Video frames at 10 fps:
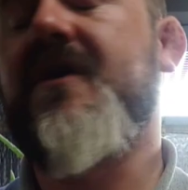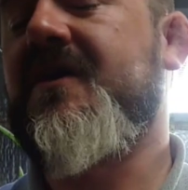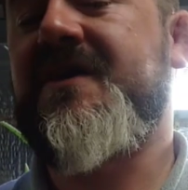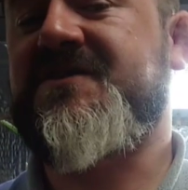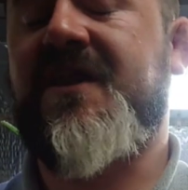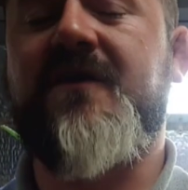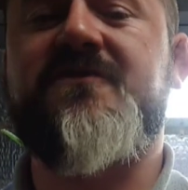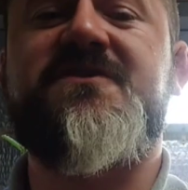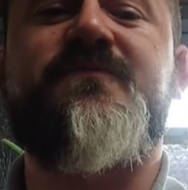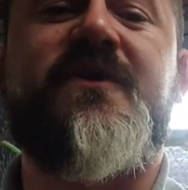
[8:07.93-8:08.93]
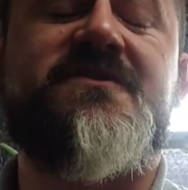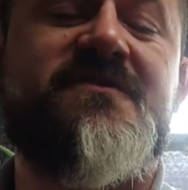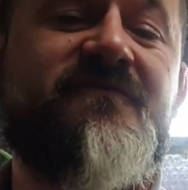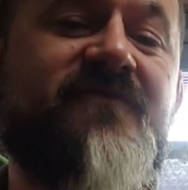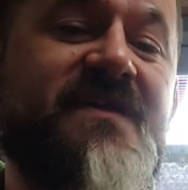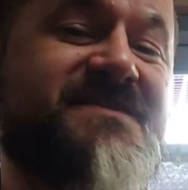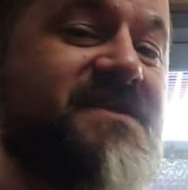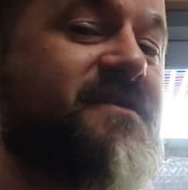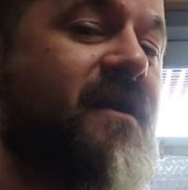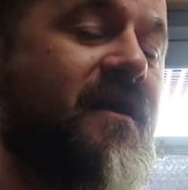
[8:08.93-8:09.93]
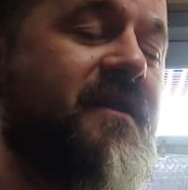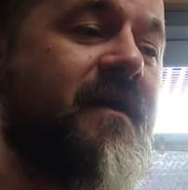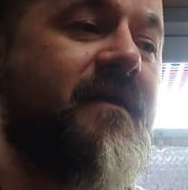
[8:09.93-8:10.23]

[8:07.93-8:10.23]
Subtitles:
his closest personal friends in Ghana.